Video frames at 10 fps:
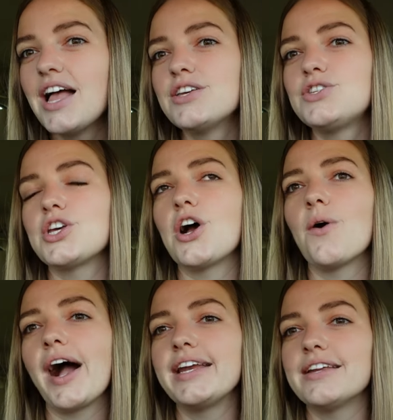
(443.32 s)
So
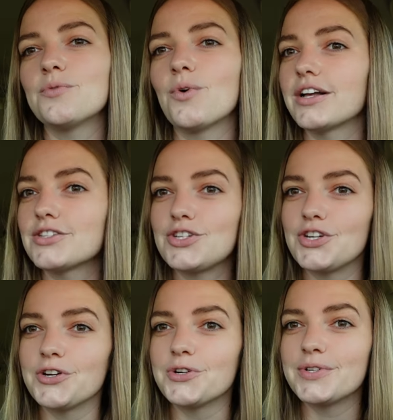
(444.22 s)
I didn't want
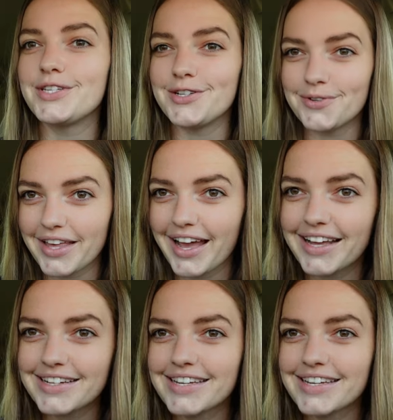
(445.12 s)
to do that.